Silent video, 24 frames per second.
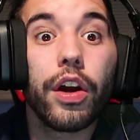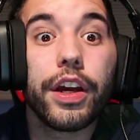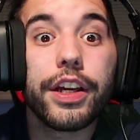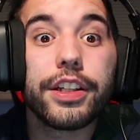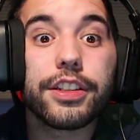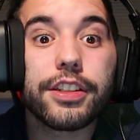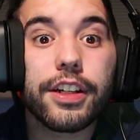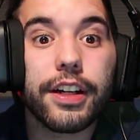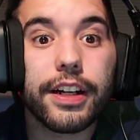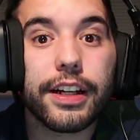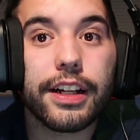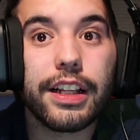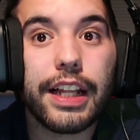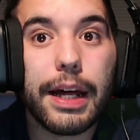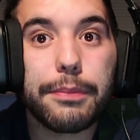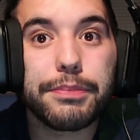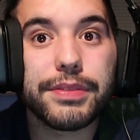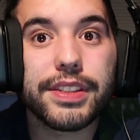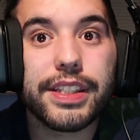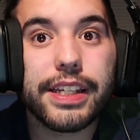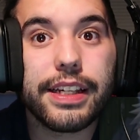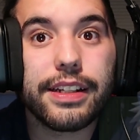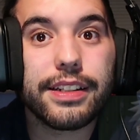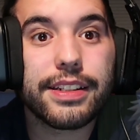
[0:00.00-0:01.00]
He's gonna
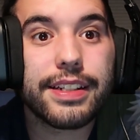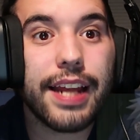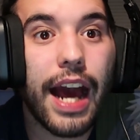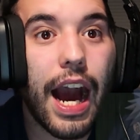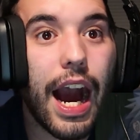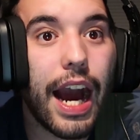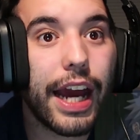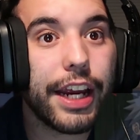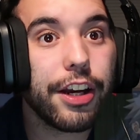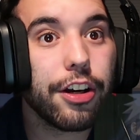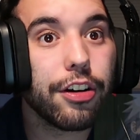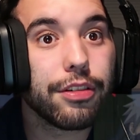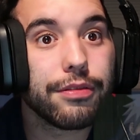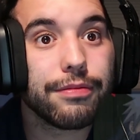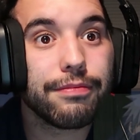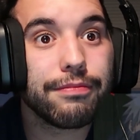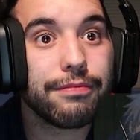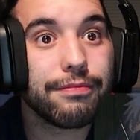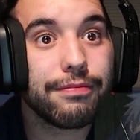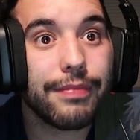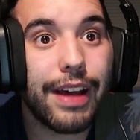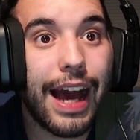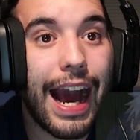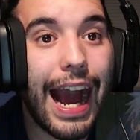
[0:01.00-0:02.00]
collapse the entire
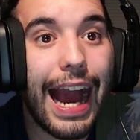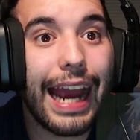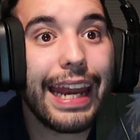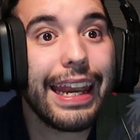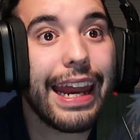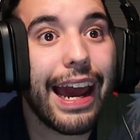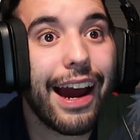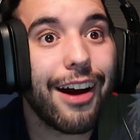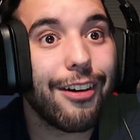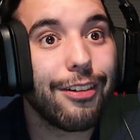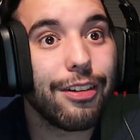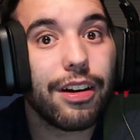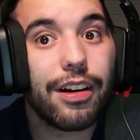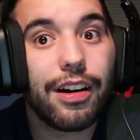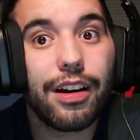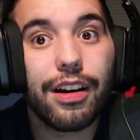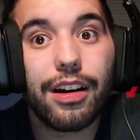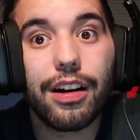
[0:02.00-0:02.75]
hideout.